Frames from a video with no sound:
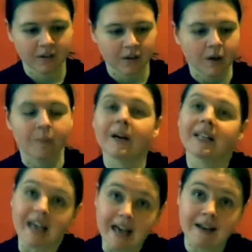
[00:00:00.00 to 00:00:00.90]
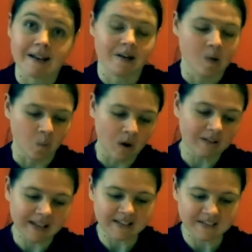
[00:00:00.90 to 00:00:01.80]
But again, what
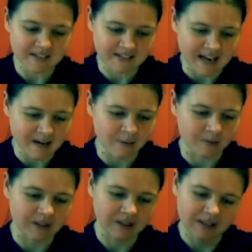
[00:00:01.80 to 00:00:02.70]
lets it down